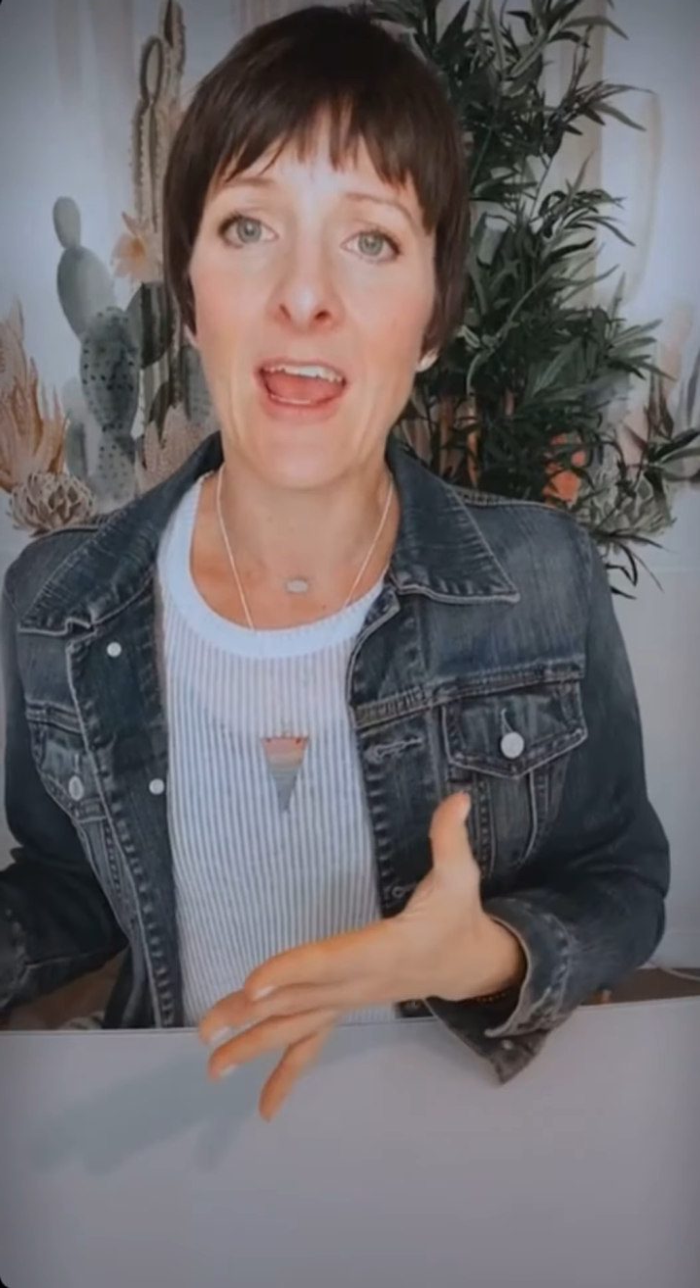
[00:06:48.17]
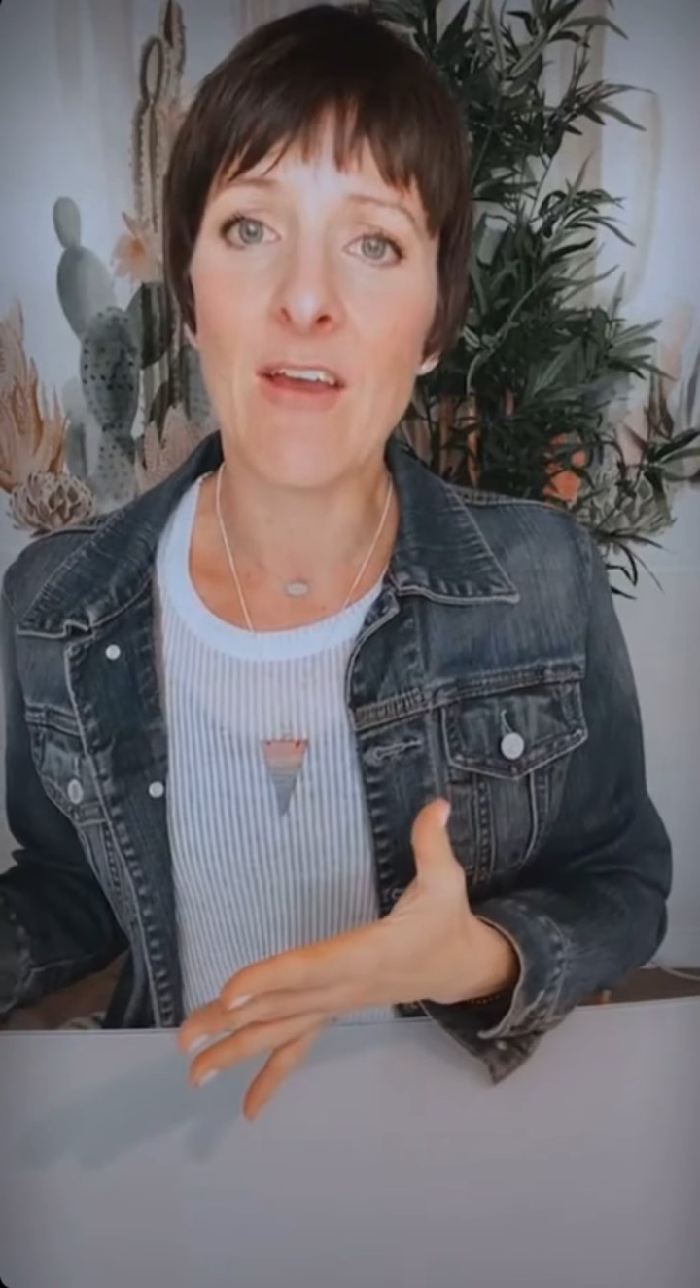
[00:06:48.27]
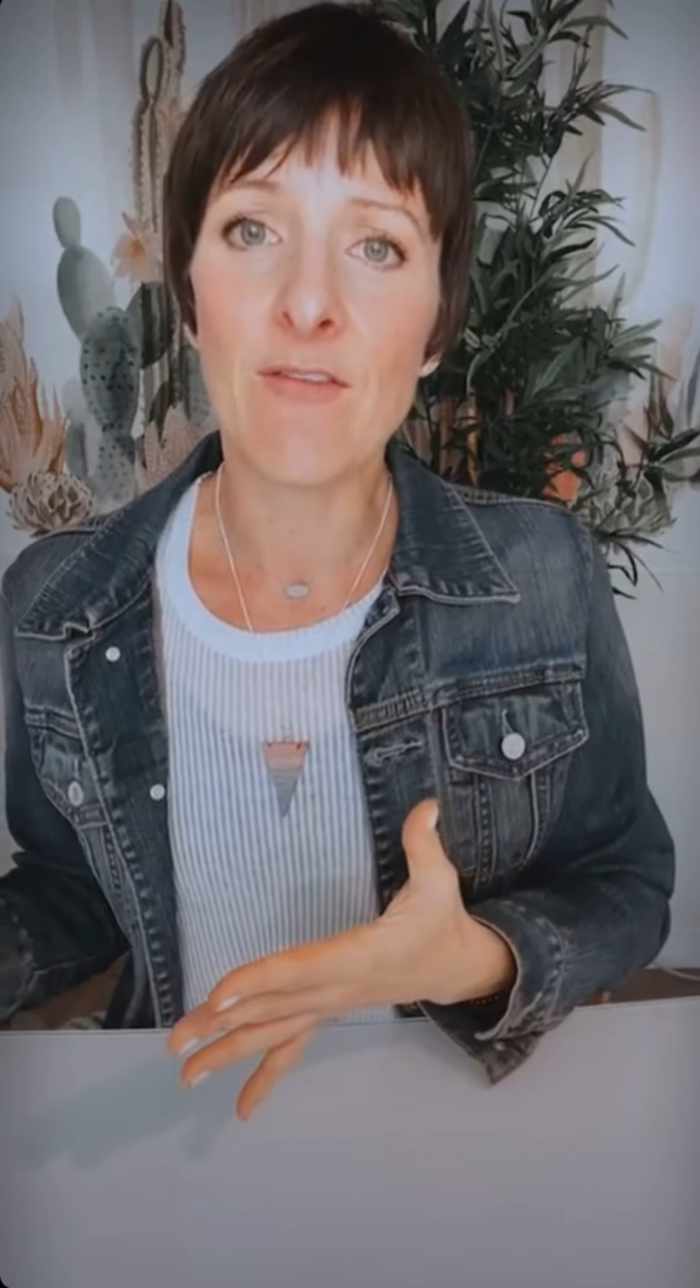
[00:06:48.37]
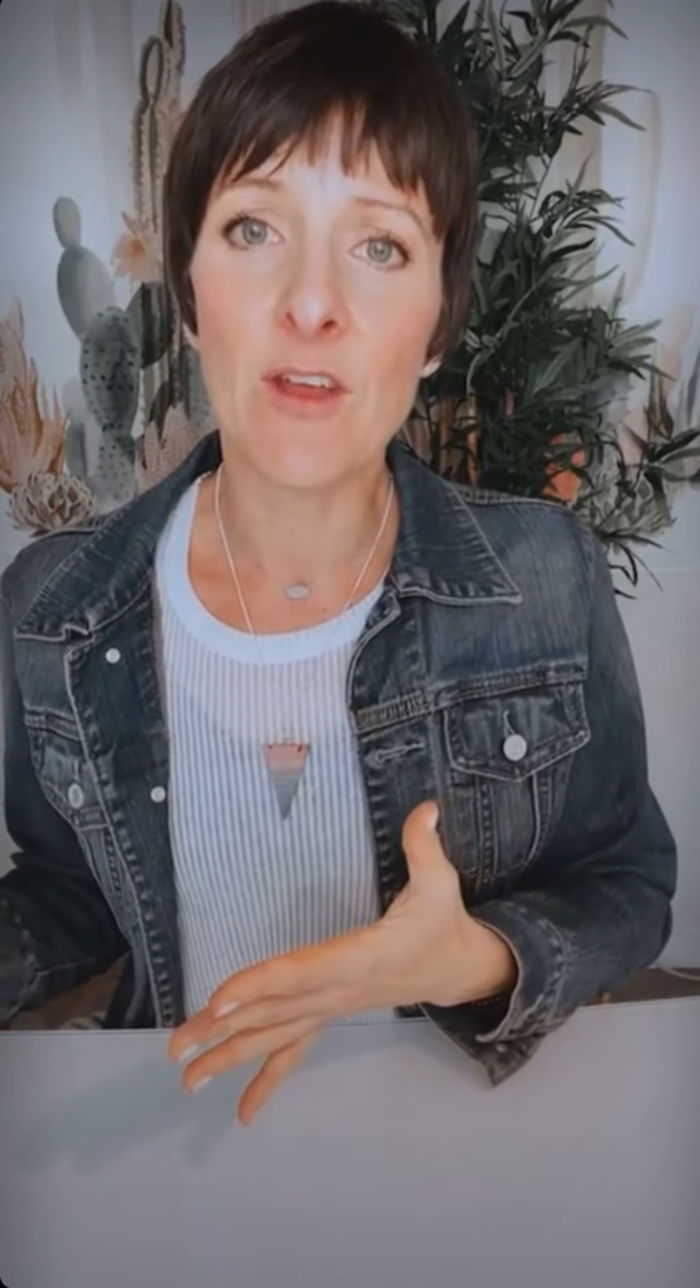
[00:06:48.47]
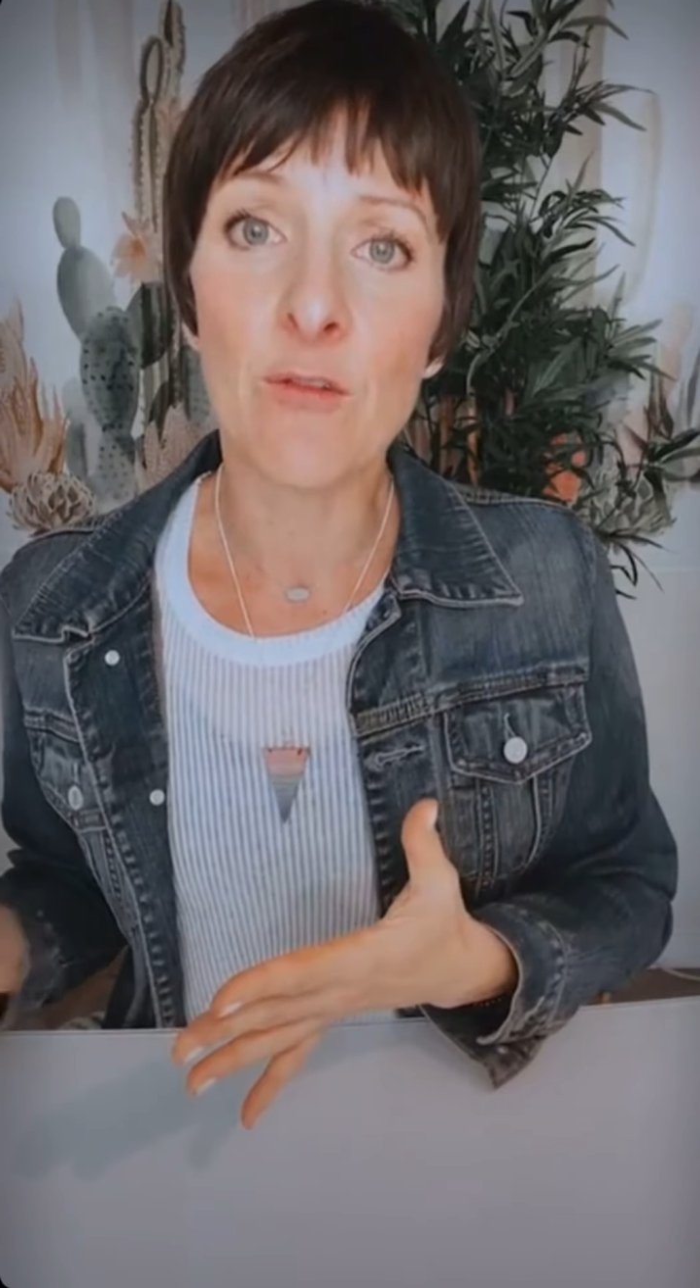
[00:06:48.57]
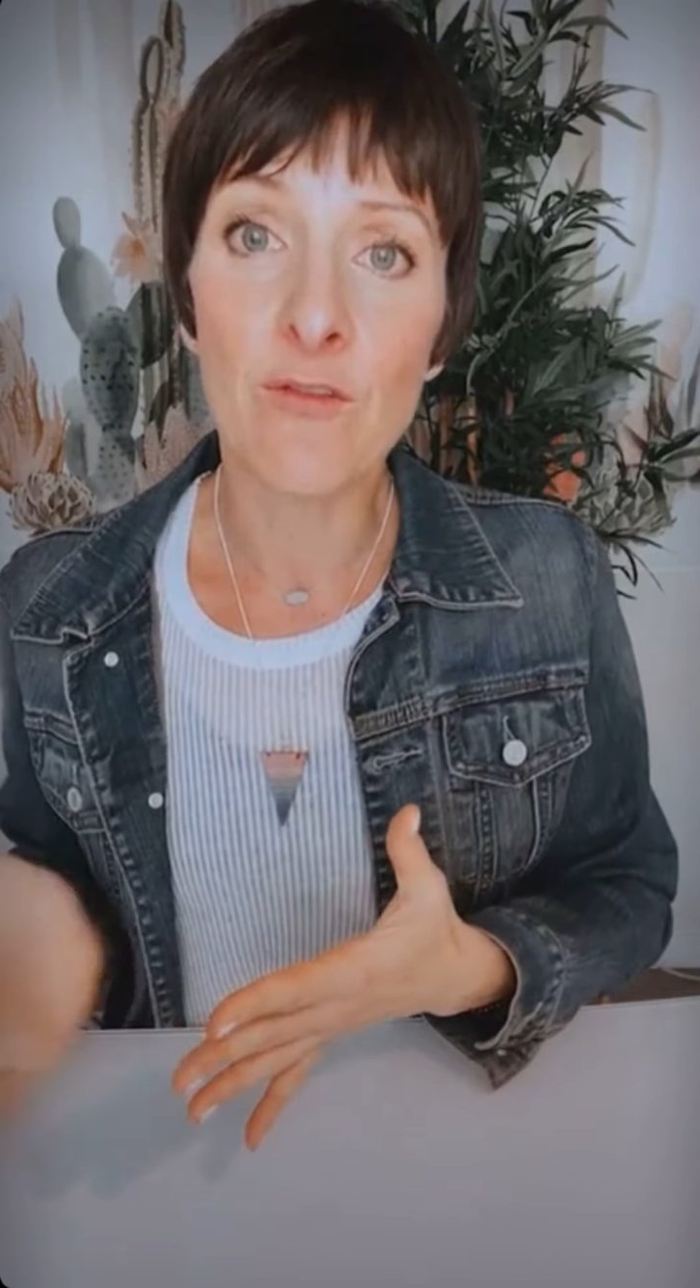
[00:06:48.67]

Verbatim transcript: If you